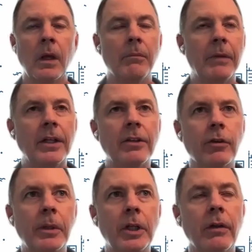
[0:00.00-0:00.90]
And you hit
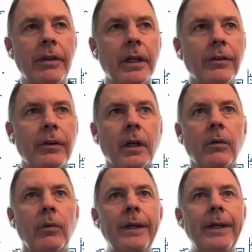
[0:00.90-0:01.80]
so many good things there.
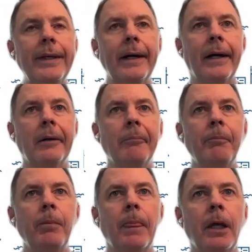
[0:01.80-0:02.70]
We
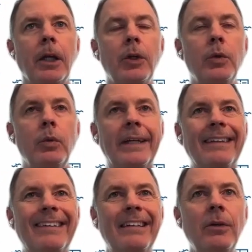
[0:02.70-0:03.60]

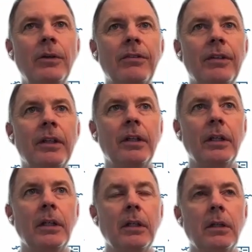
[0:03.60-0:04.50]
continue to
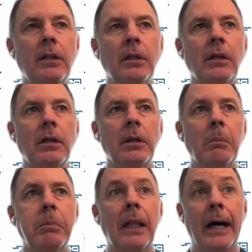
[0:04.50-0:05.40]
see
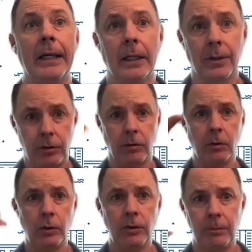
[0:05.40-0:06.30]
compliance,
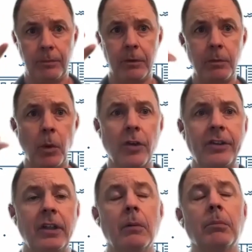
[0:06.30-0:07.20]
small
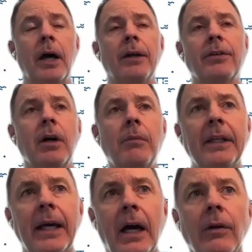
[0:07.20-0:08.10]
c compliance
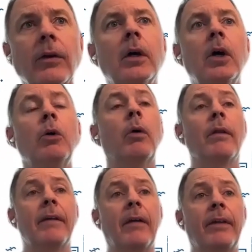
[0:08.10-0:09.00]
coming down,
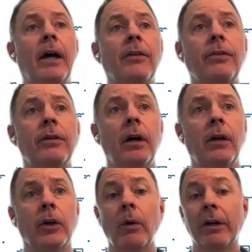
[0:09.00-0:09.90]
whether or not that's
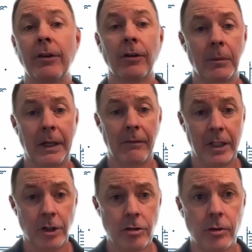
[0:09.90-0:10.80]
the questionnaires coming out of
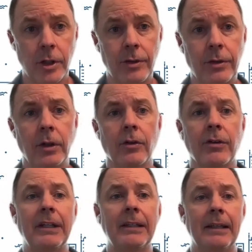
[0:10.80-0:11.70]
insurance. You're
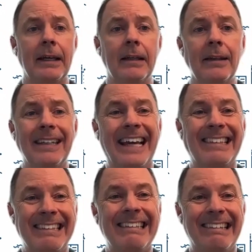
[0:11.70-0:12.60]
seeing it in the
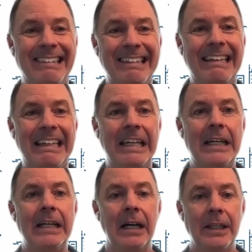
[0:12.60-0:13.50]
SEC
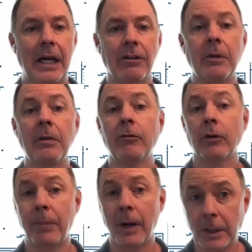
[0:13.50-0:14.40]
announcement
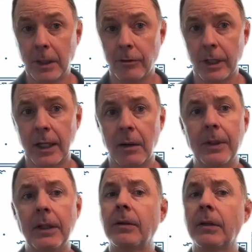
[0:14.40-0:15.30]
for publicly traded companies.